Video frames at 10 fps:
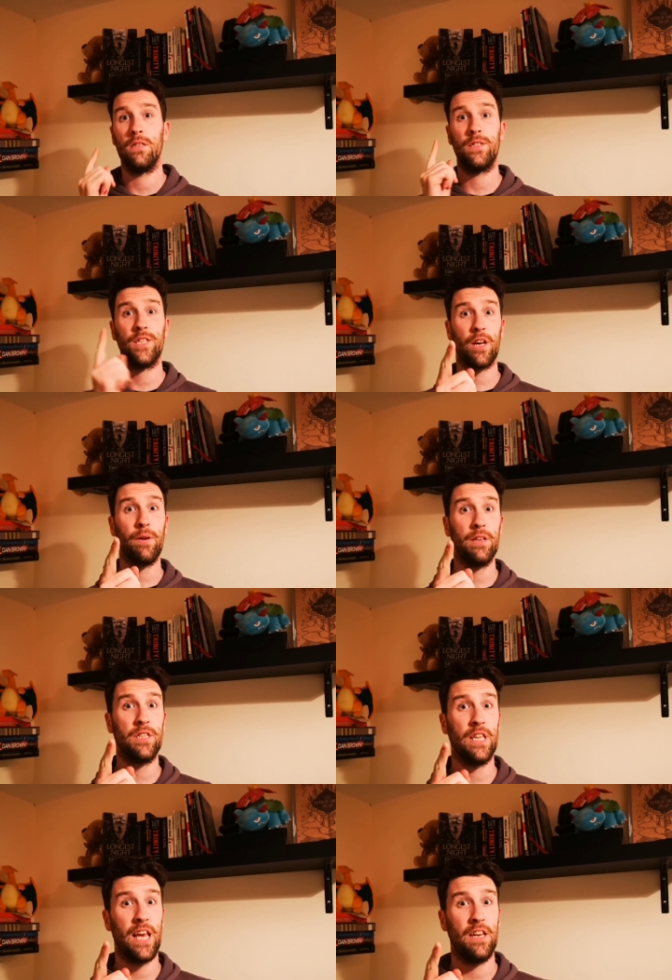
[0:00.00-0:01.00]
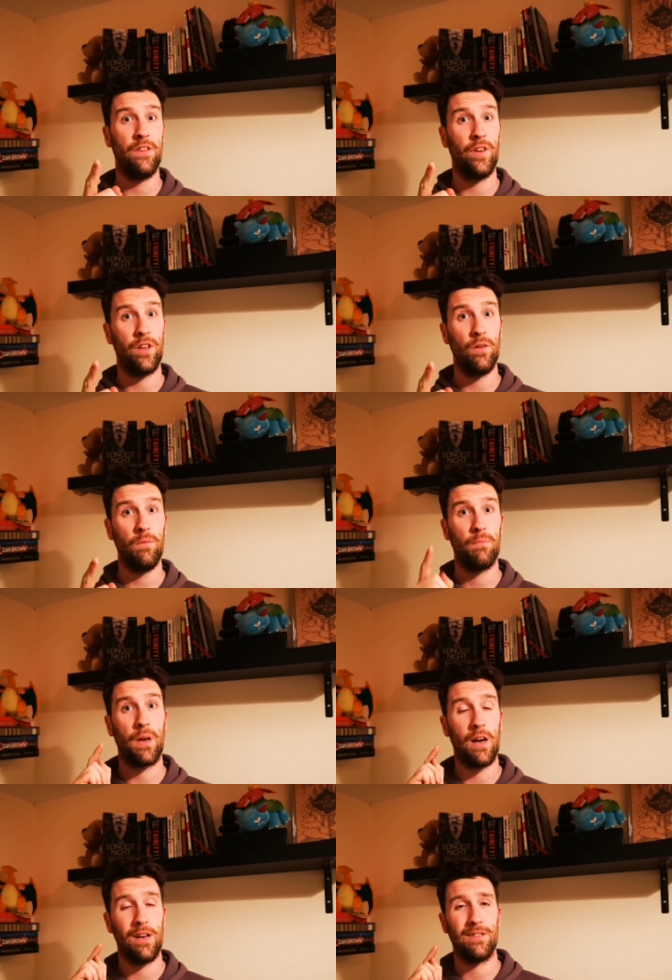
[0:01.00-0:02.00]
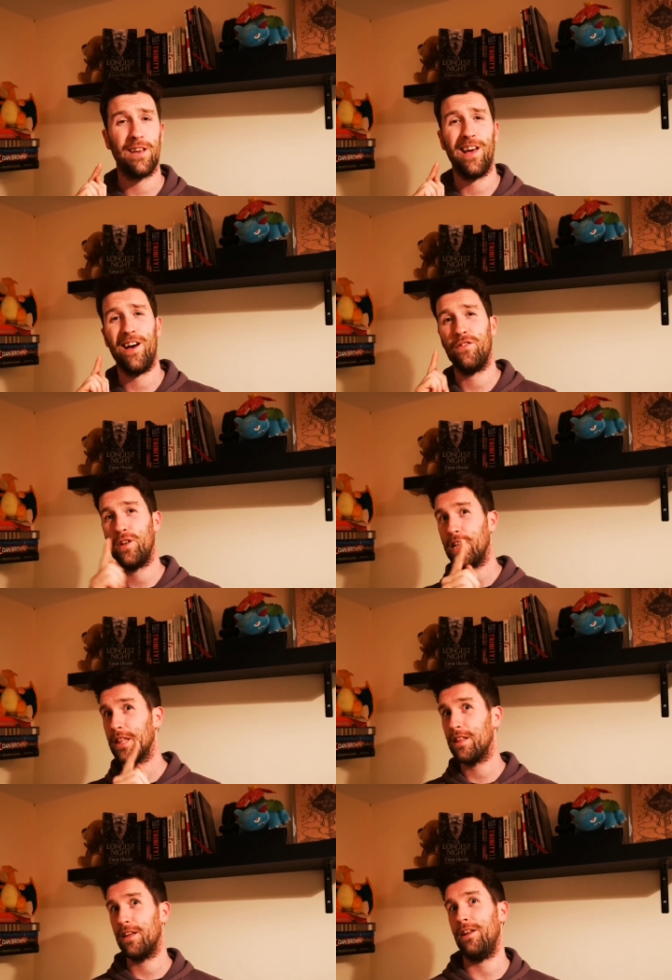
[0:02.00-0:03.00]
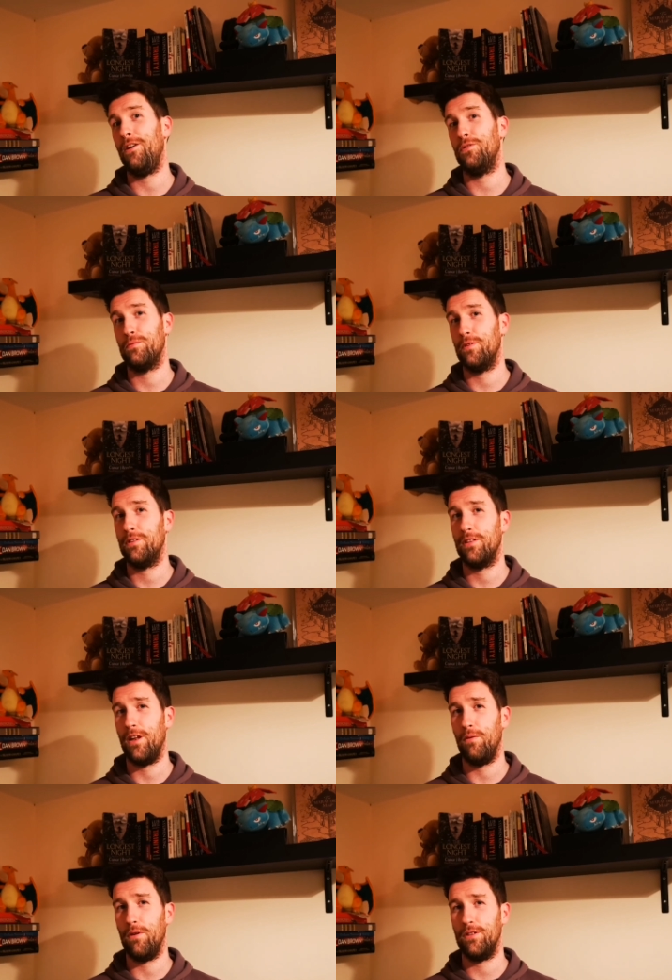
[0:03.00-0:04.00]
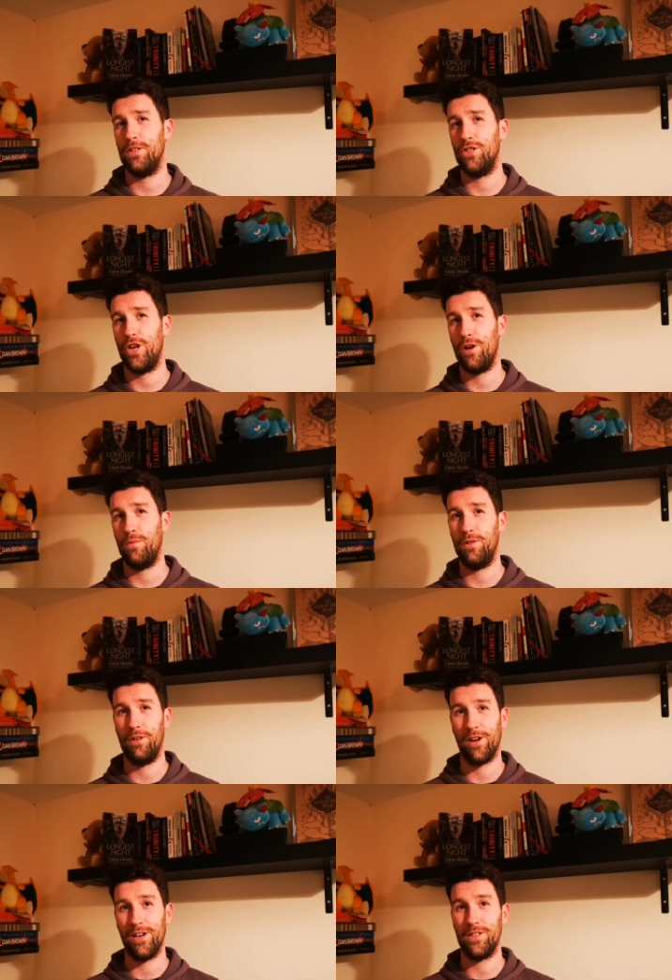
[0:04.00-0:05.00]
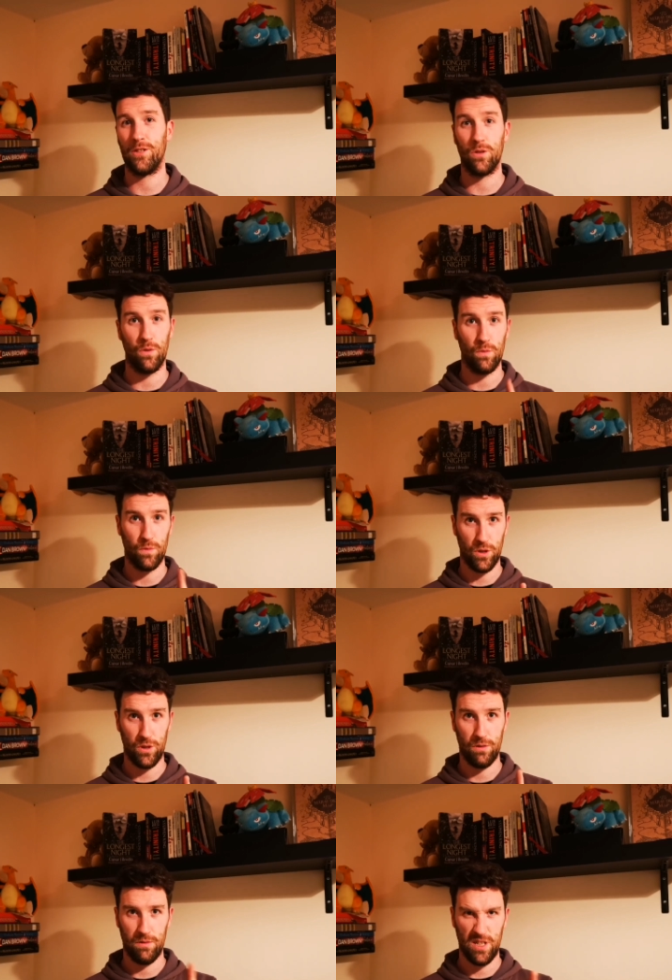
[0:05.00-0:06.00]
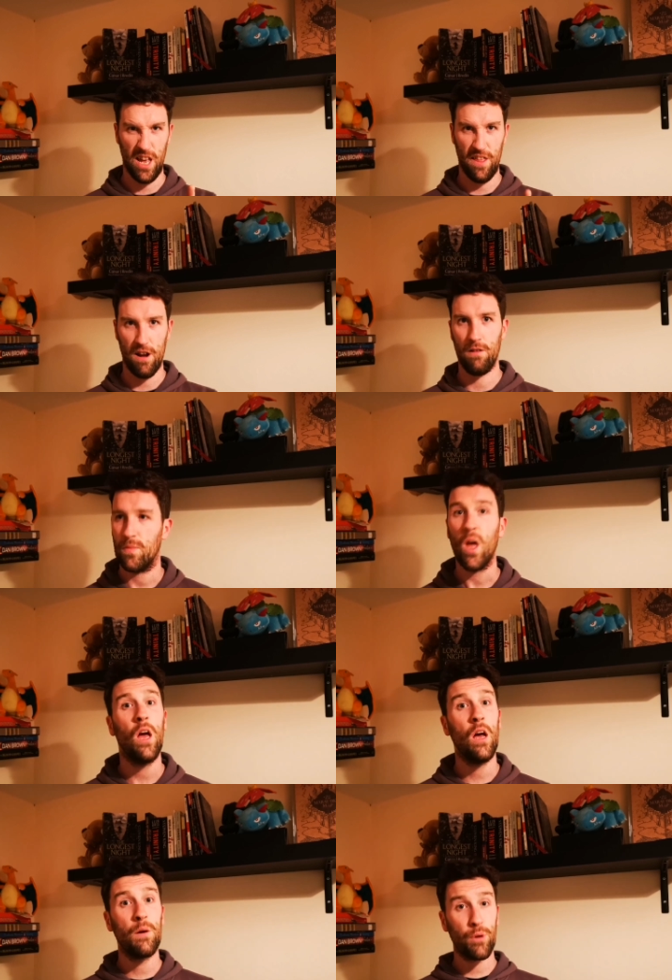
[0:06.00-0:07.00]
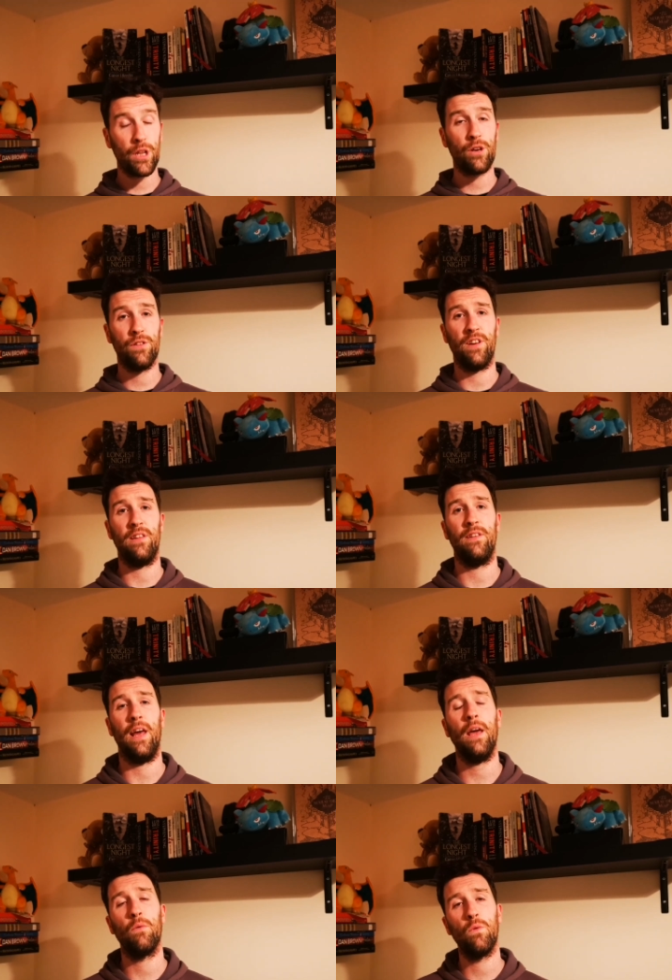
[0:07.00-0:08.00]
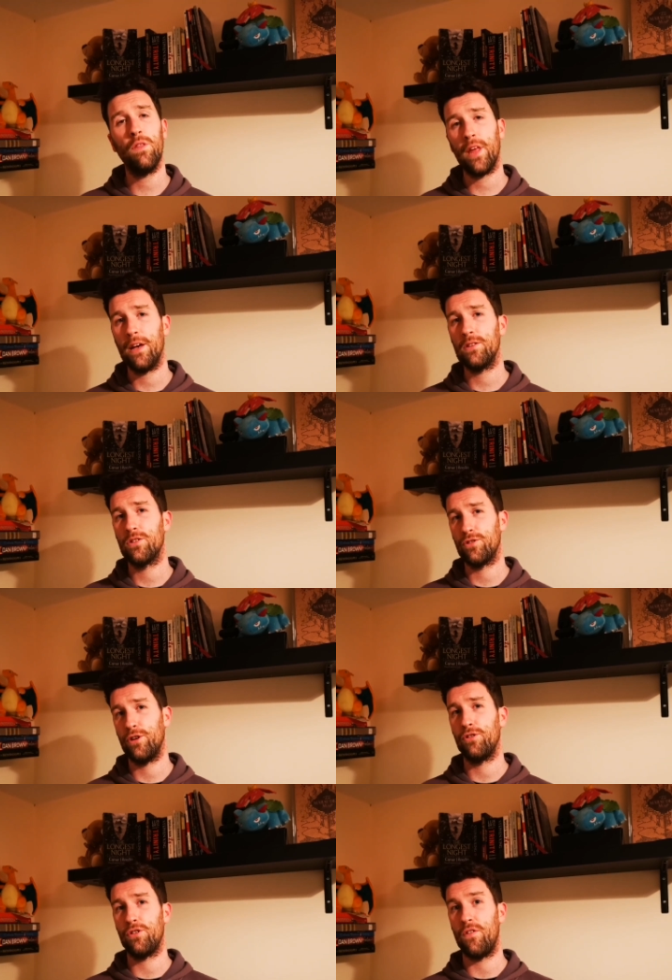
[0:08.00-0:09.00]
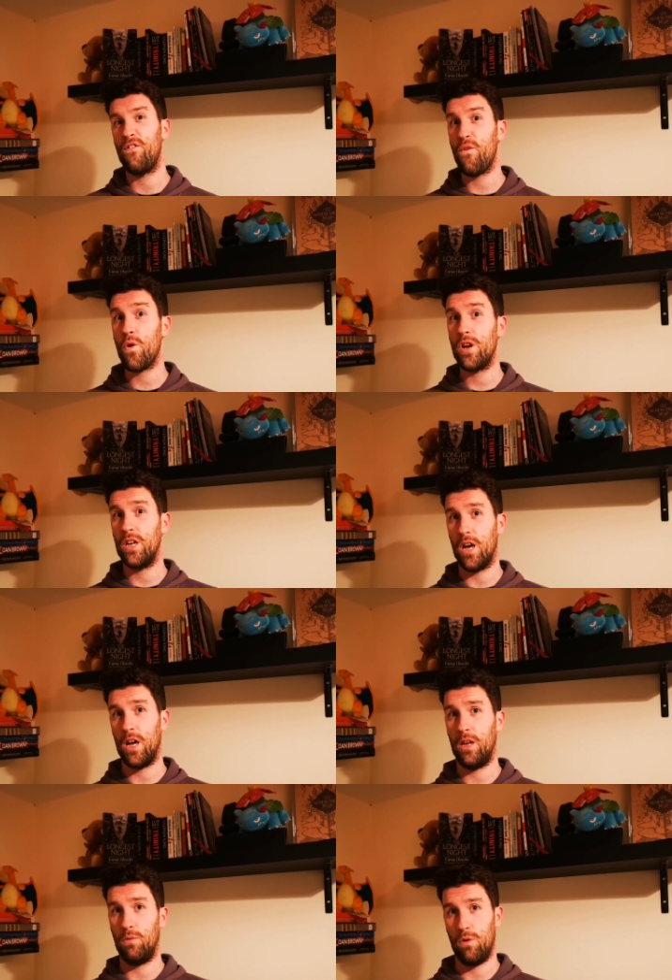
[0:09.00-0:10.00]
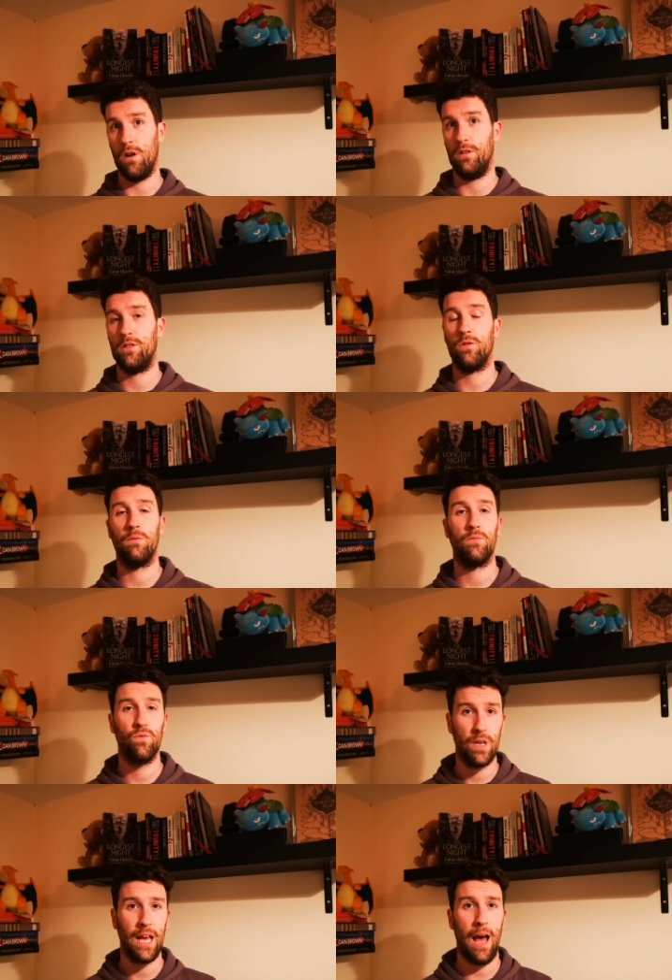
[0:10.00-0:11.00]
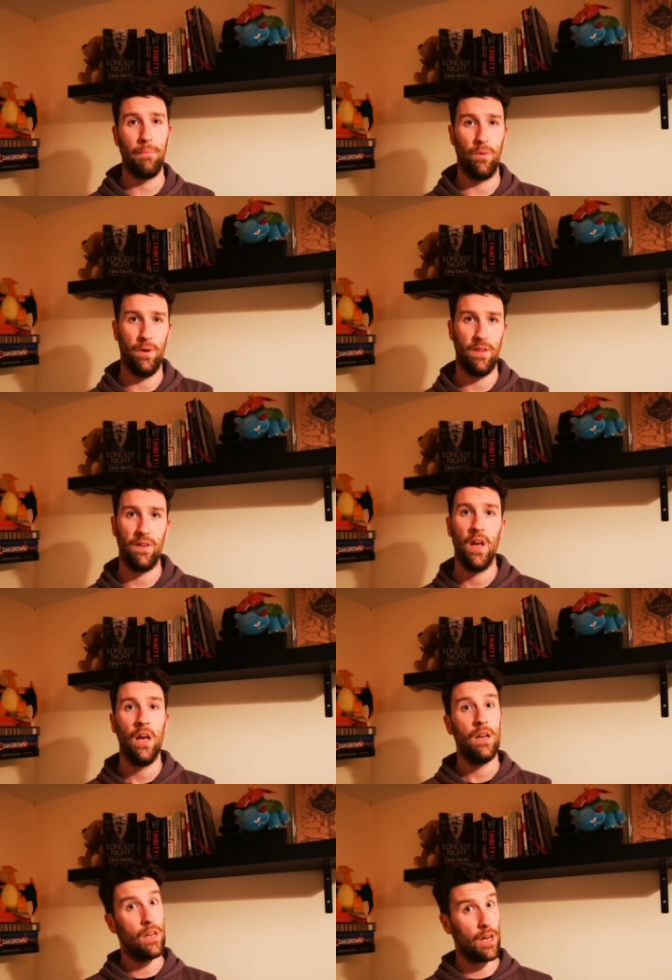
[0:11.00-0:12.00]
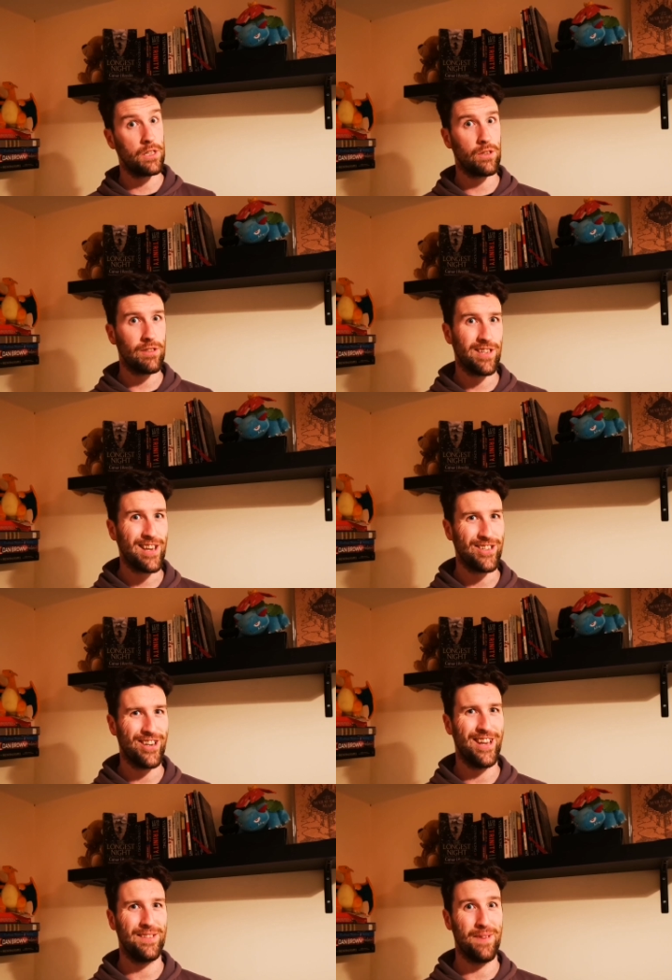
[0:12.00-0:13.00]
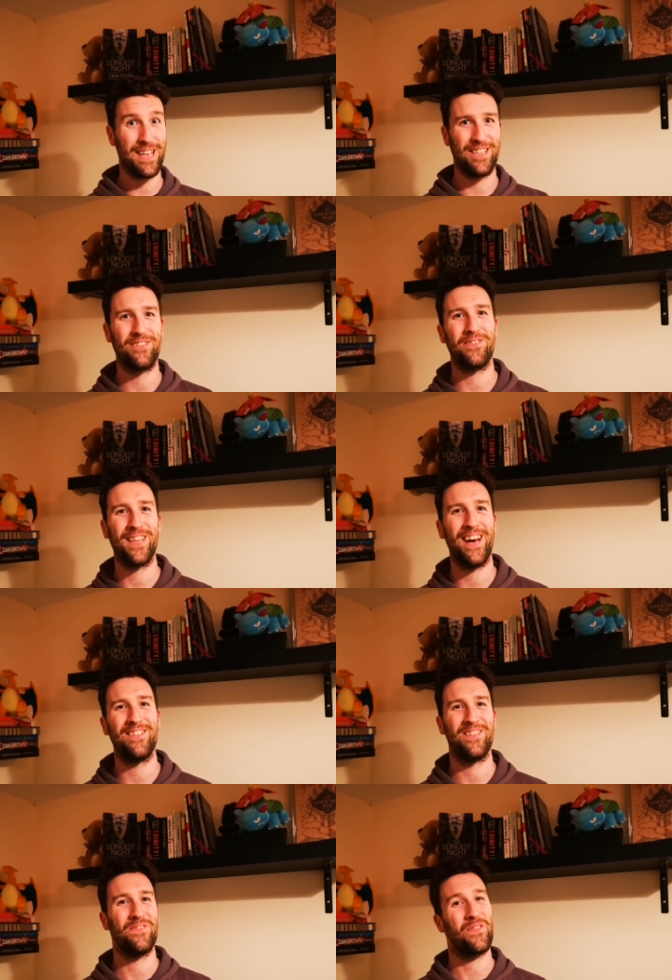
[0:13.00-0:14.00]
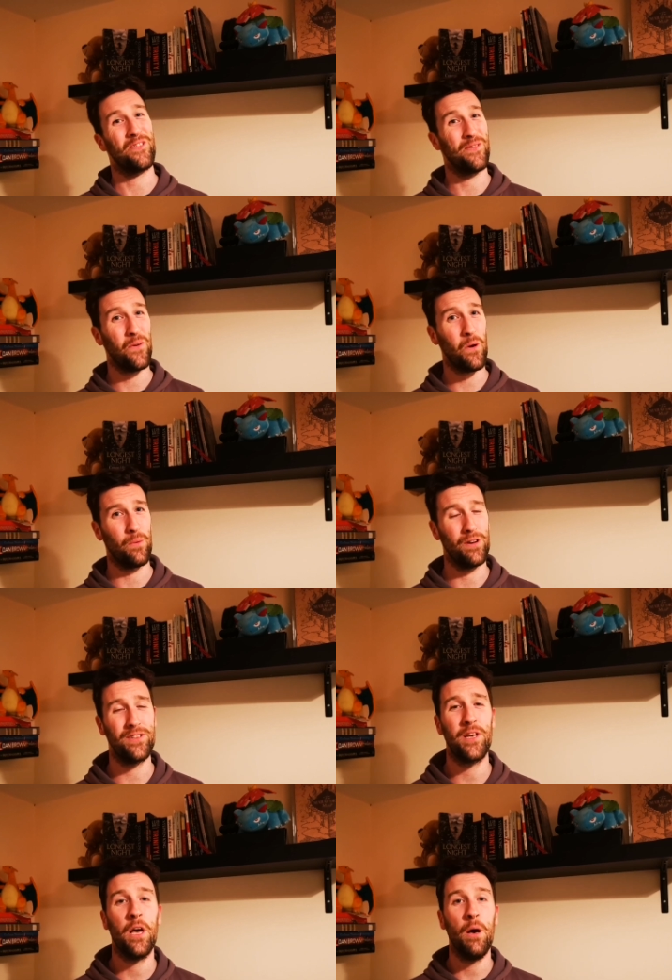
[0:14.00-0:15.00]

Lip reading: Stick around to the end of the video because I have a little announcement that I want to share with you guys, so just stay there. Pretty good day today, 1,349 words, so I'm really happy with it. Not as good as yesterday's amazing 3,044 words,